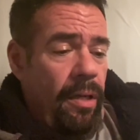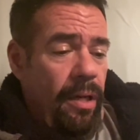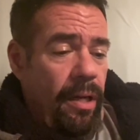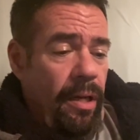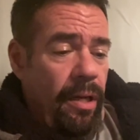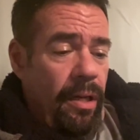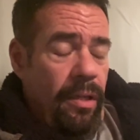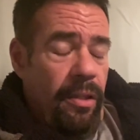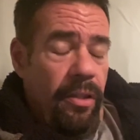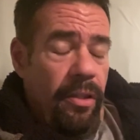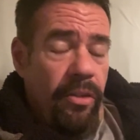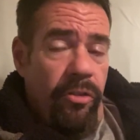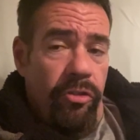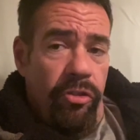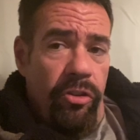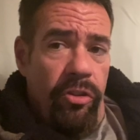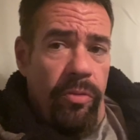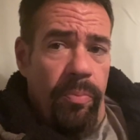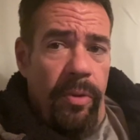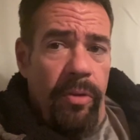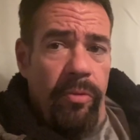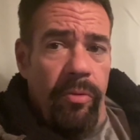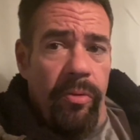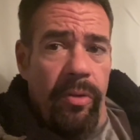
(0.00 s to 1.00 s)
And he's
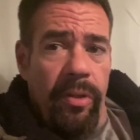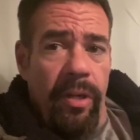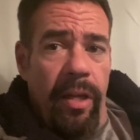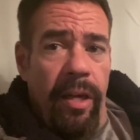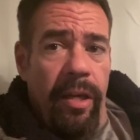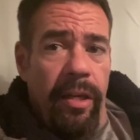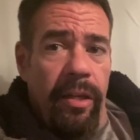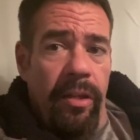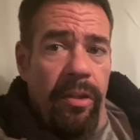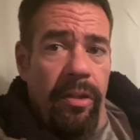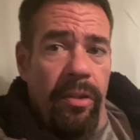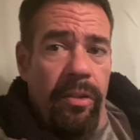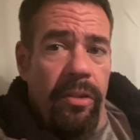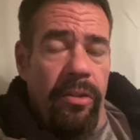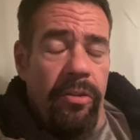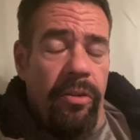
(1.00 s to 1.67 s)
just been relying on a